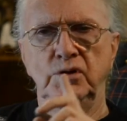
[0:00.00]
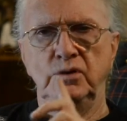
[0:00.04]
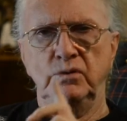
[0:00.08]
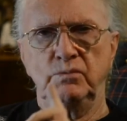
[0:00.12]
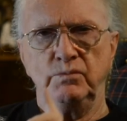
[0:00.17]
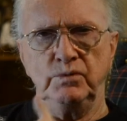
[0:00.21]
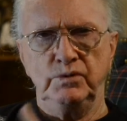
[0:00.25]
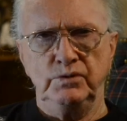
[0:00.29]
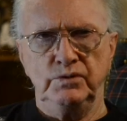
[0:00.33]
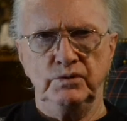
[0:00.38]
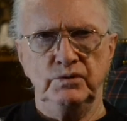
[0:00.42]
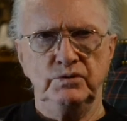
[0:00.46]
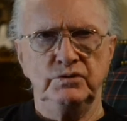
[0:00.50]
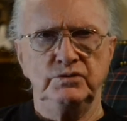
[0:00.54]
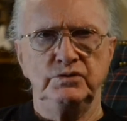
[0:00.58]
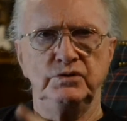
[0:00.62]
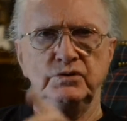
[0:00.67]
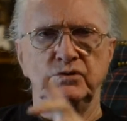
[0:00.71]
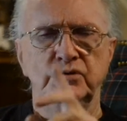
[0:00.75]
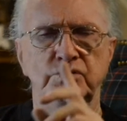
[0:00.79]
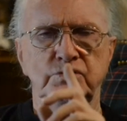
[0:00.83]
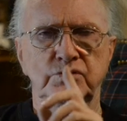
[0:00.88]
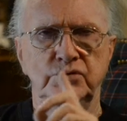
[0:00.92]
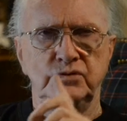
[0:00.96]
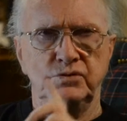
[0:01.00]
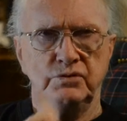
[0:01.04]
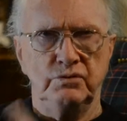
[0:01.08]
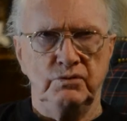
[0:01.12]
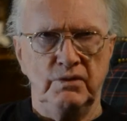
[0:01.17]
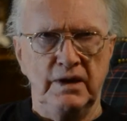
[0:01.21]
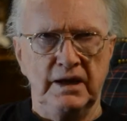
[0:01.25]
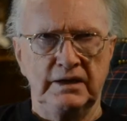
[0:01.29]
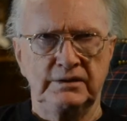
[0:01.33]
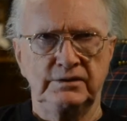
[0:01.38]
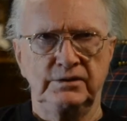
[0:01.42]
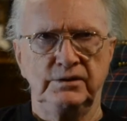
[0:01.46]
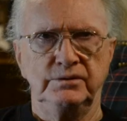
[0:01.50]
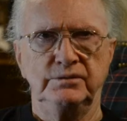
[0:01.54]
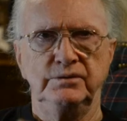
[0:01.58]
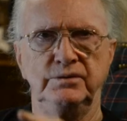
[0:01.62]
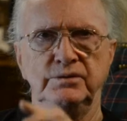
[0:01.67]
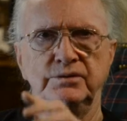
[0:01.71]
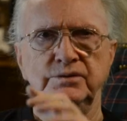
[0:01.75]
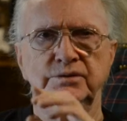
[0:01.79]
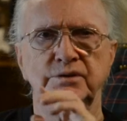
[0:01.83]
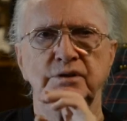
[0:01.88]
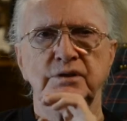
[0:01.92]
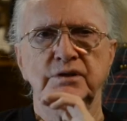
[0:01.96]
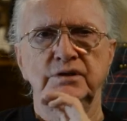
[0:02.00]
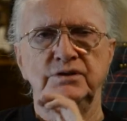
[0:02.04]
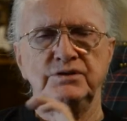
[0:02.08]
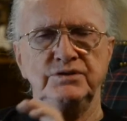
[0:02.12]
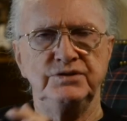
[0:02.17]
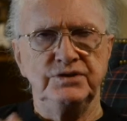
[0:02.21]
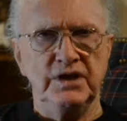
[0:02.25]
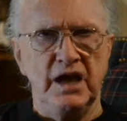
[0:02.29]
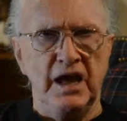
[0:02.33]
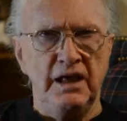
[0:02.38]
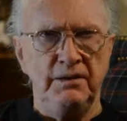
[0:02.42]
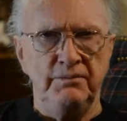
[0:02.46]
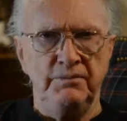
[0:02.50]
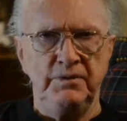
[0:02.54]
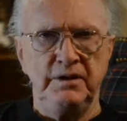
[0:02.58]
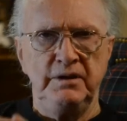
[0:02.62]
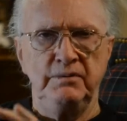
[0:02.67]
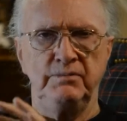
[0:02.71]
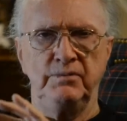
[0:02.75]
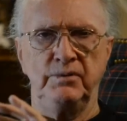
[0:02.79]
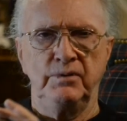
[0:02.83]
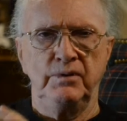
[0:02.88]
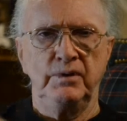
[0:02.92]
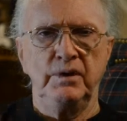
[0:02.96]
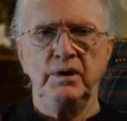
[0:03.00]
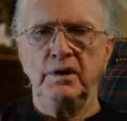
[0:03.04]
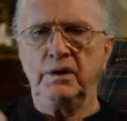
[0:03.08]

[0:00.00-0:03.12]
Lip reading: producers, directors, sound people.